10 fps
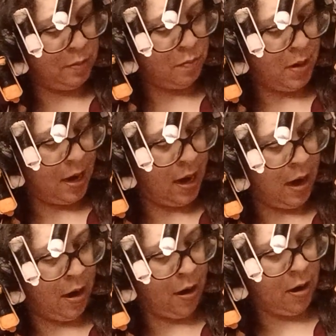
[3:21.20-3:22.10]
my
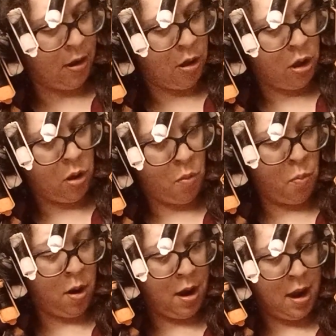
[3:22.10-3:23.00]
hair
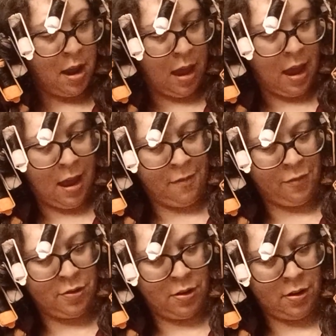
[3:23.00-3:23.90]
right
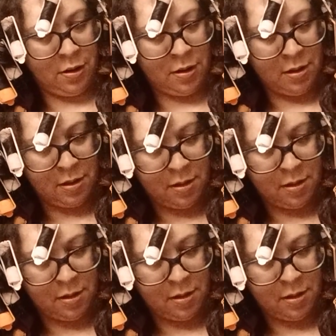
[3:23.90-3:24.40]
after